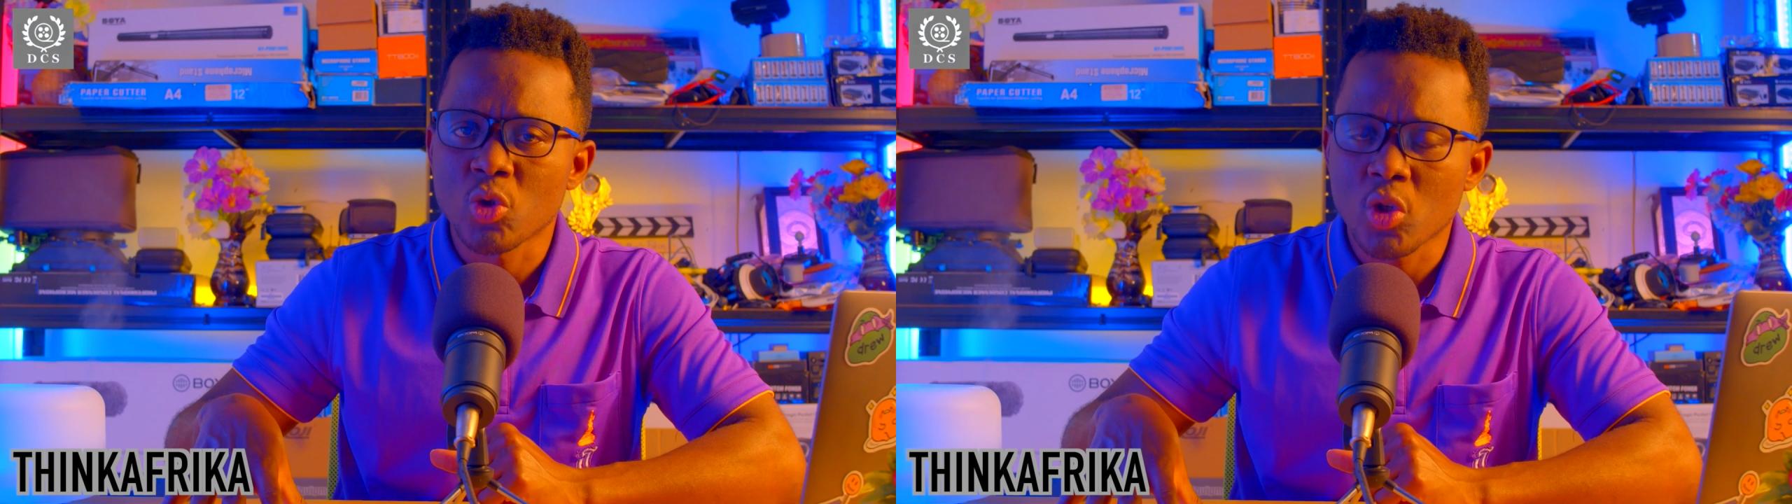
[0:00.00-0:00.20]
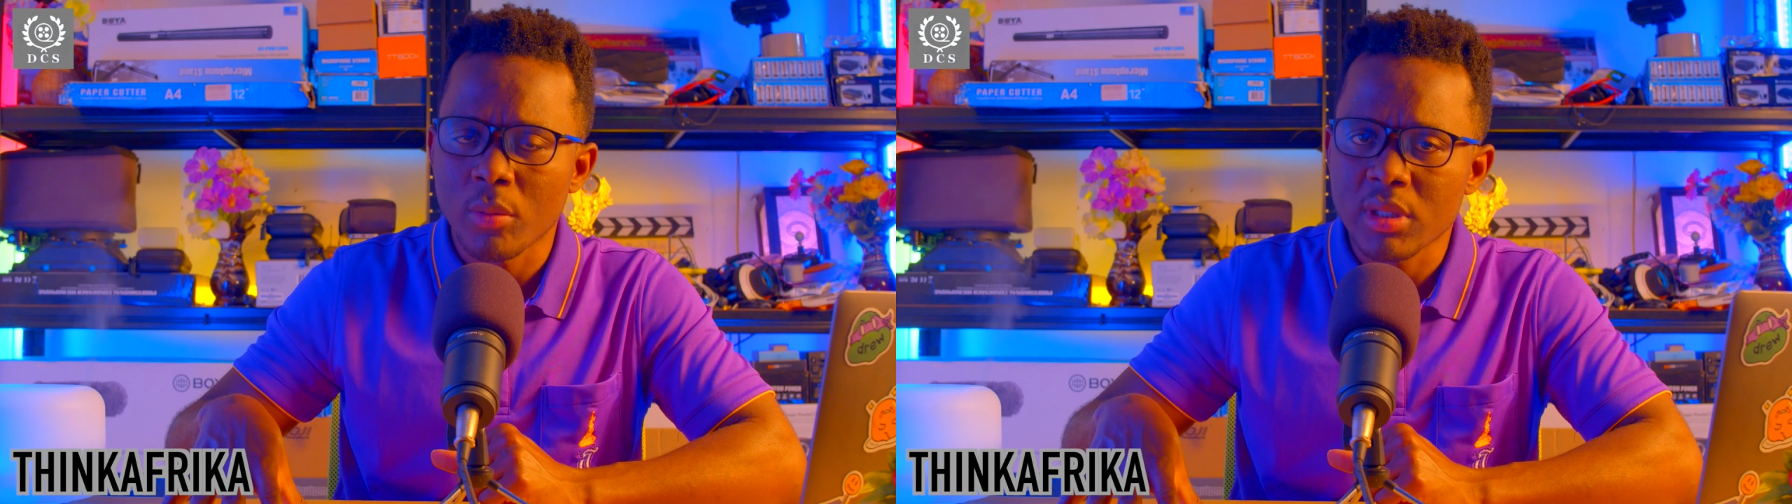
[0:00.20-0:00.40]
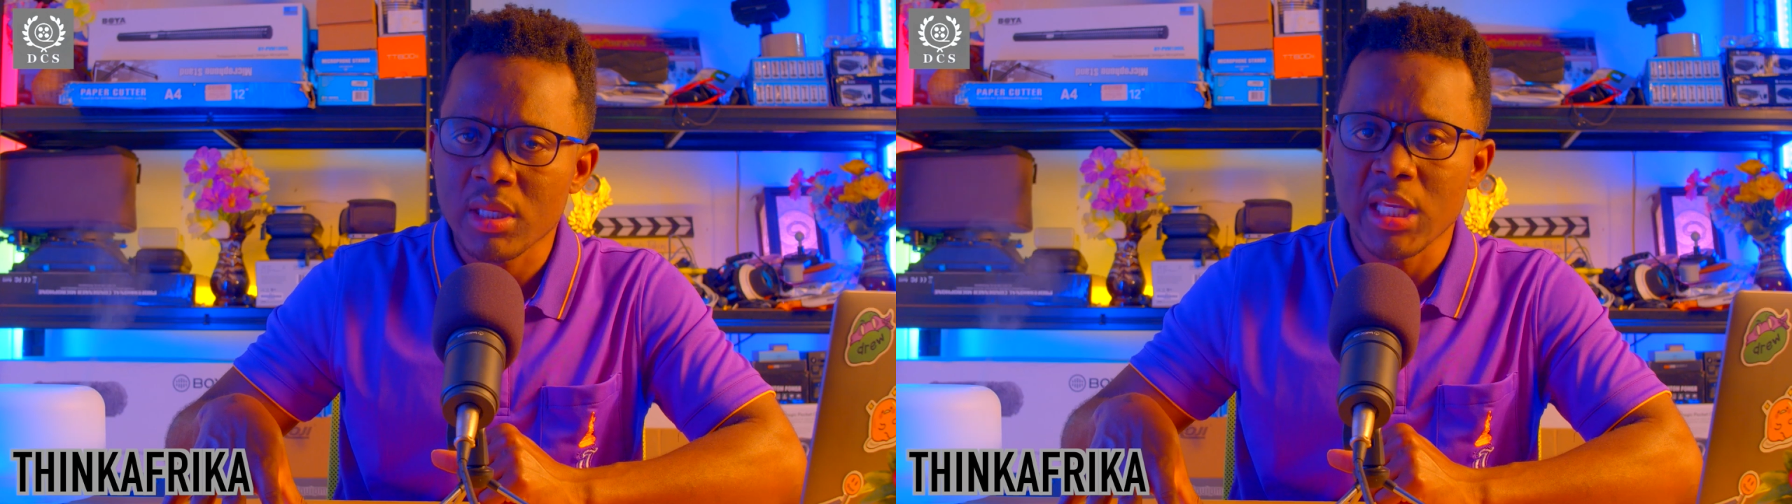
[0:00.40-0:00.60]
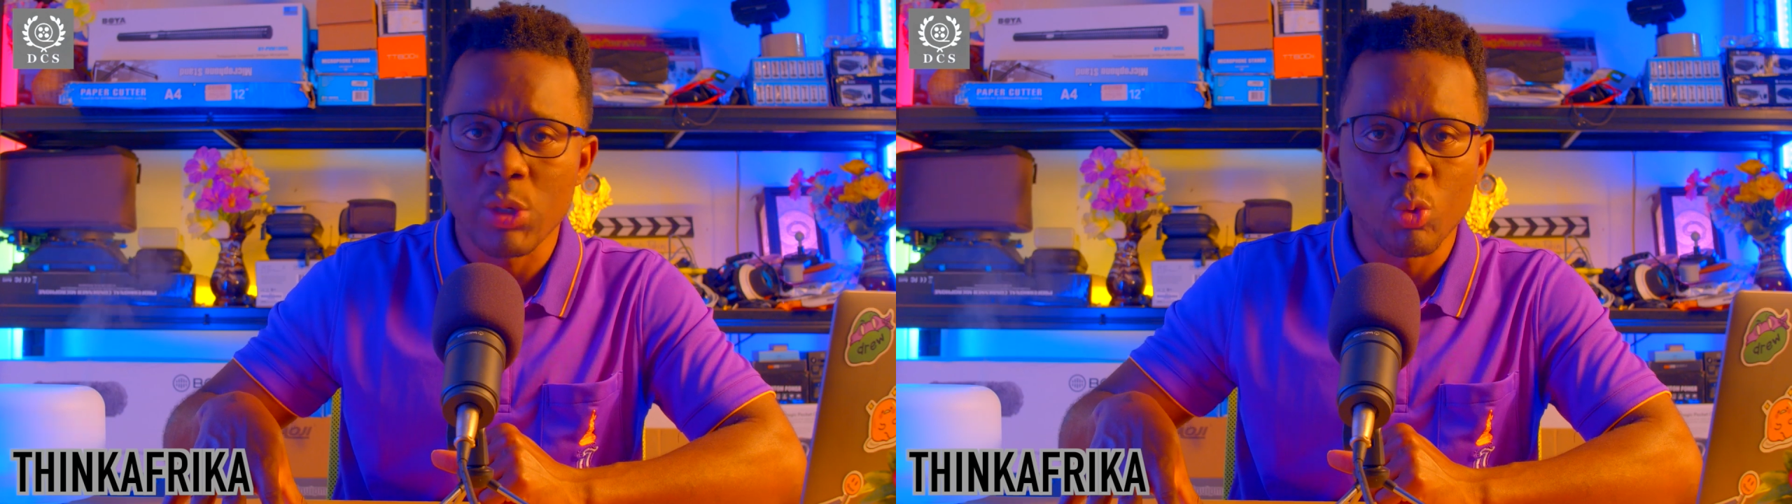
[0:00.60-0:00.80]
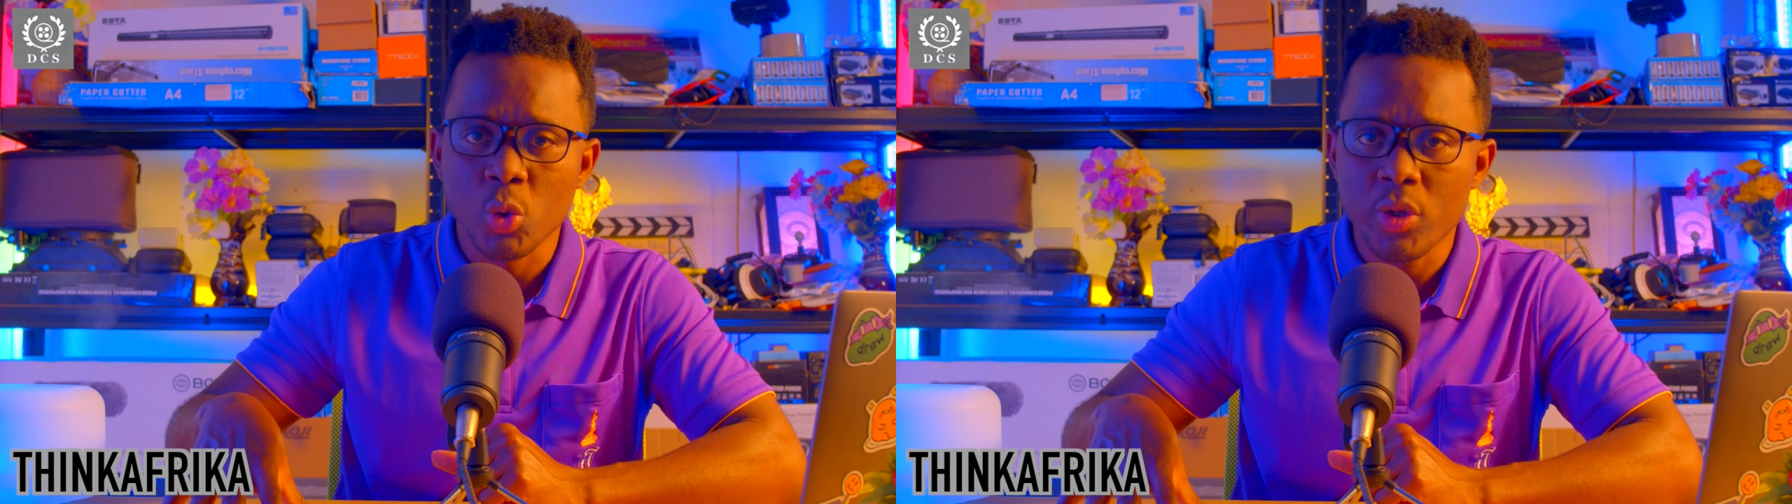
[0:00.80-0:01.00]
something, he
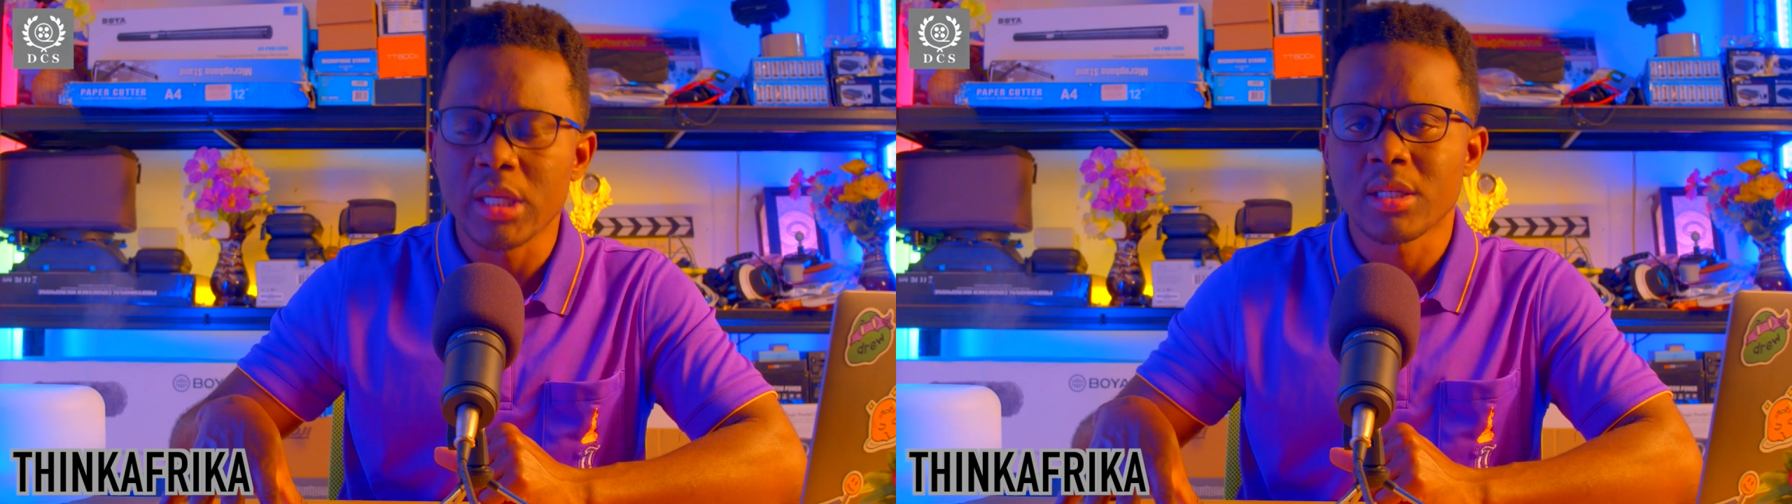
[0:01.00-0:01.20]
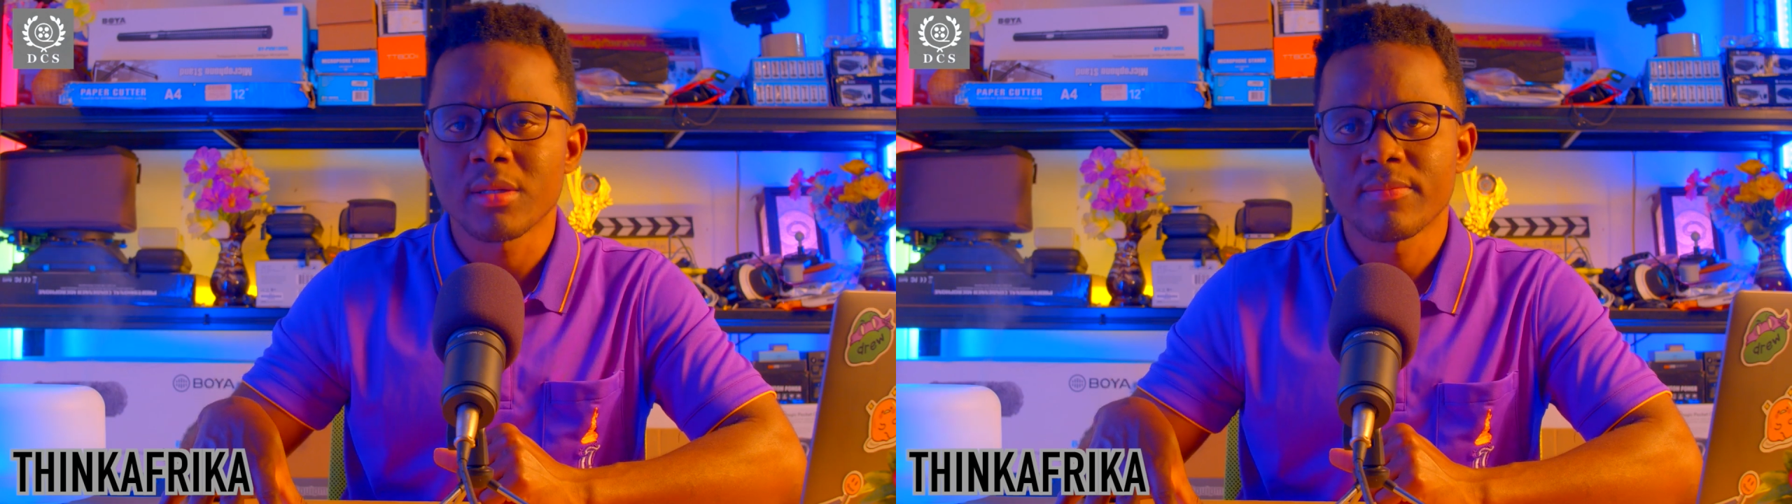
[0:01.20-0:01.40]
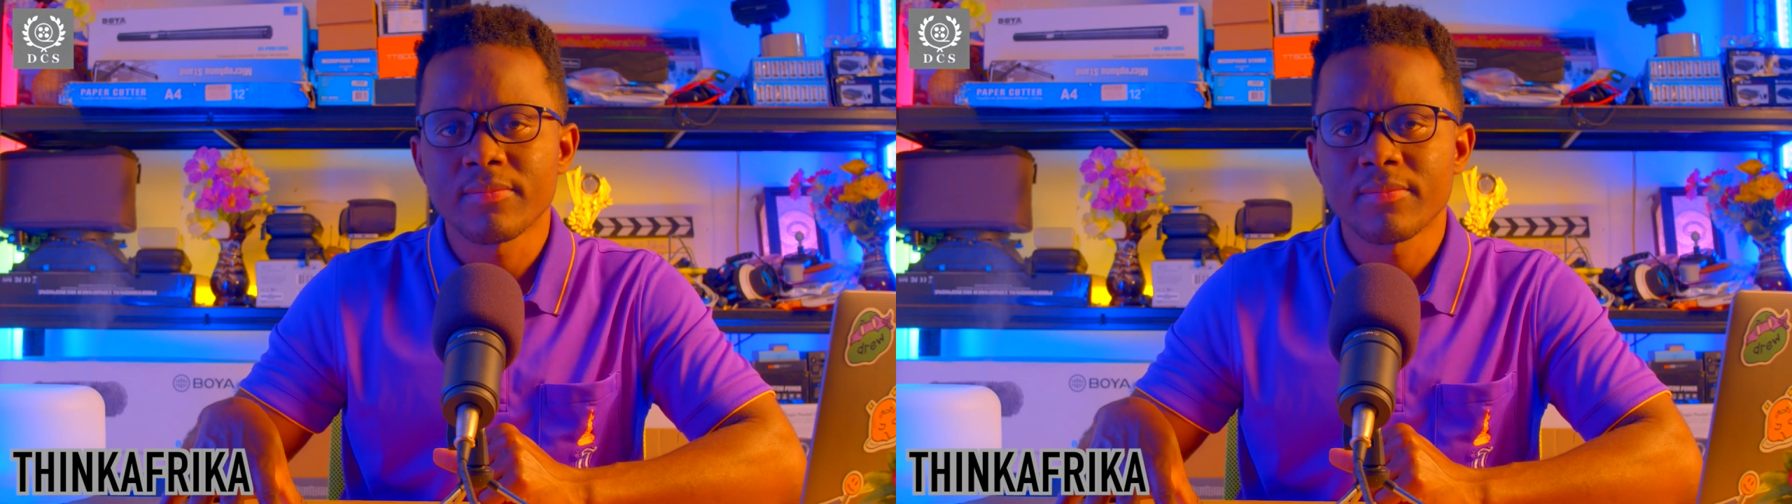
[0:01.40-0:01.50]
will do it.